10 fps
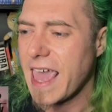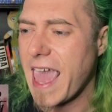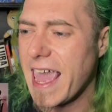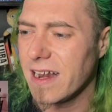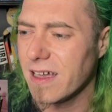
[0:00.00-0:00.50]

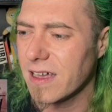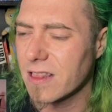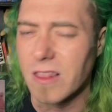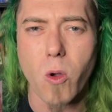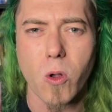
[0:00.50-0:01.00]
8
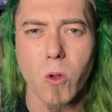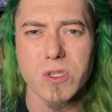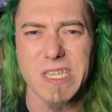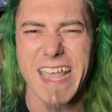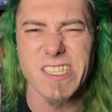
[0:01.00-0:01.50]

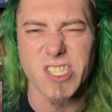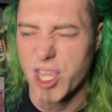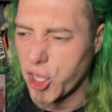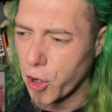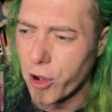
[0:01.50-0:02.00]
locals and
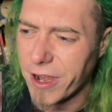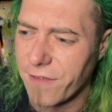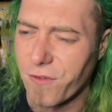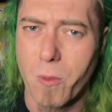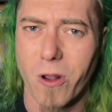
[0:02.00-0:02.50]
security,
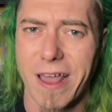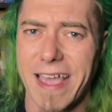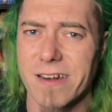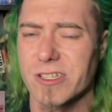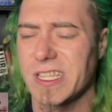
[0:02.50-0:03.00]
from what
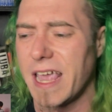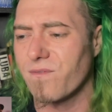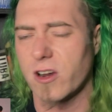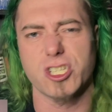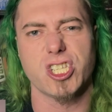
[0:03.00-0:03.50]
I understand,
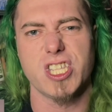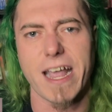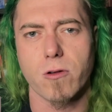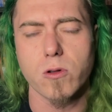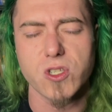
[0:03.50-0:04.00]
versus
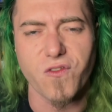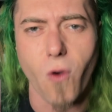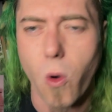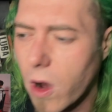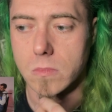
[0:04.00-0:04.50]
Necro's
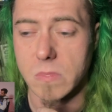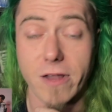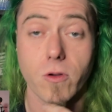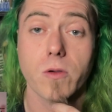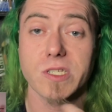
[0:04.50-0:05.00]
4.
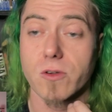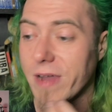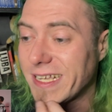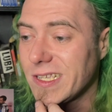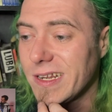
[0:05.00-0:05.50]
Necro was
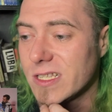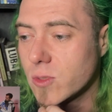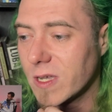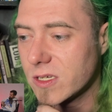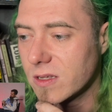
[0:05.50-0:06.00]
arrested in
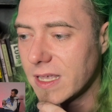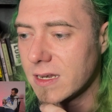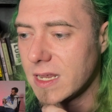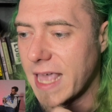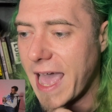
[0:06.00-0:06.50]

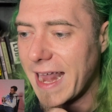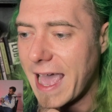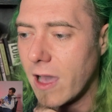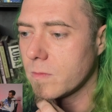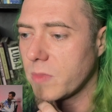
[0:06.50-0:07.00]
Switzerland. He got
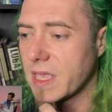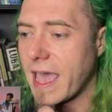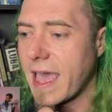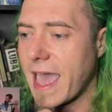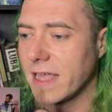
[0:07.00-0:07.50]
out, but
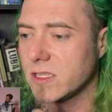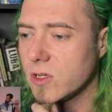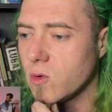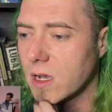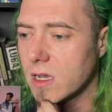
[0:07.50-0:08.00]
yeah, had
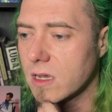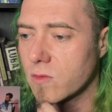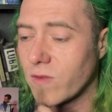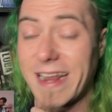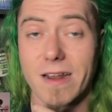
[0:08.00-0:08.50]
to
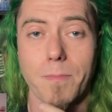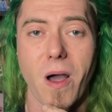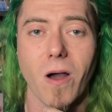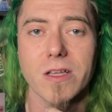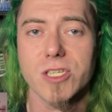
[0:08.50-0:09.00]
write an
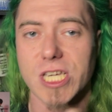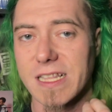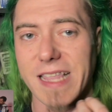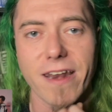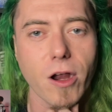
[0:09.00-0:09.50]
apology
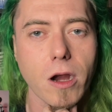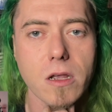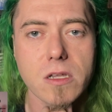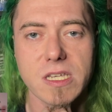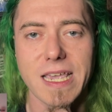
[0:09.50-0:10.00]
letter
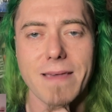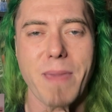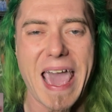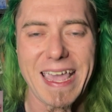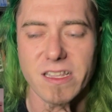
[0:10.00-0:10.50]
to get
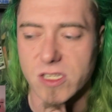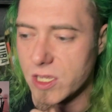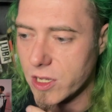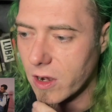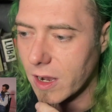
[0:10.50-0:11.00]
back into
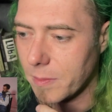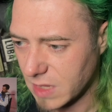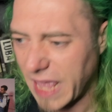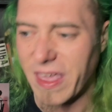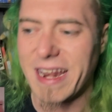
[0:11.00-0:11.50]
Europe.
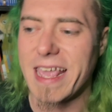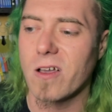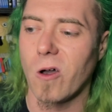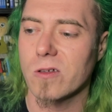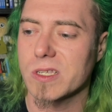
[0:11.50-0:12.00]
And then he
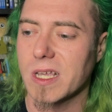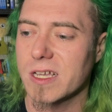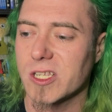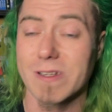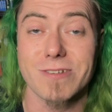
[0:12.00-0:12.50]
calls
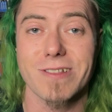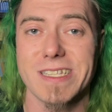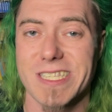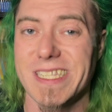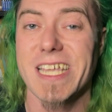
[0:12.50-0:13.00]
Switzerland
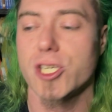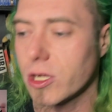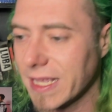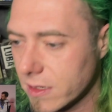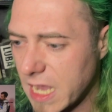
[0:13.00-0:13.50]

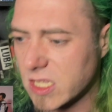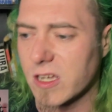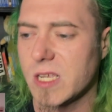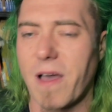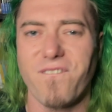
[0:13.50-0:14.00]
Snitcherland. He
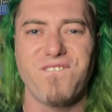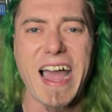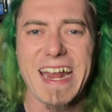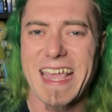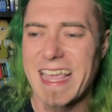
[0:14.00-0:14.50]
talks about
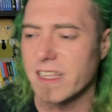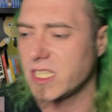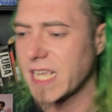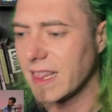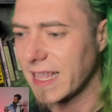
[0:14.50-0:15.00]
fighting and
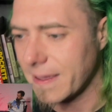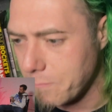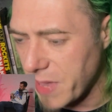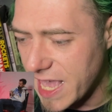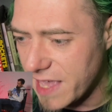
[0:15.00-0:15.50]
settling
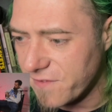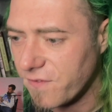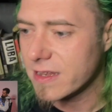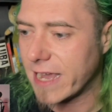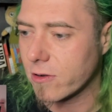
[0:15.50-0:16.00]

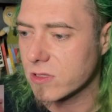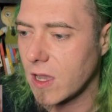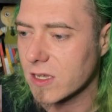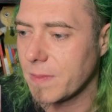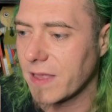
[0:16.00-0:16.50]
beef. Necro
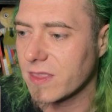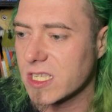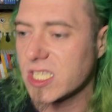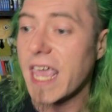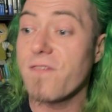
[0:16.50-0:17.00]
talks about the
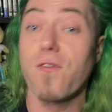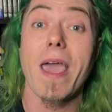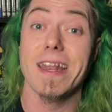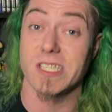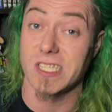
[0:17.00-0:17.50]
safe
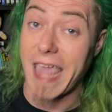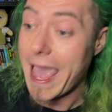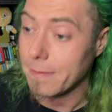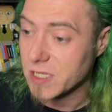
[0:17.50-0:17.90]
way to stab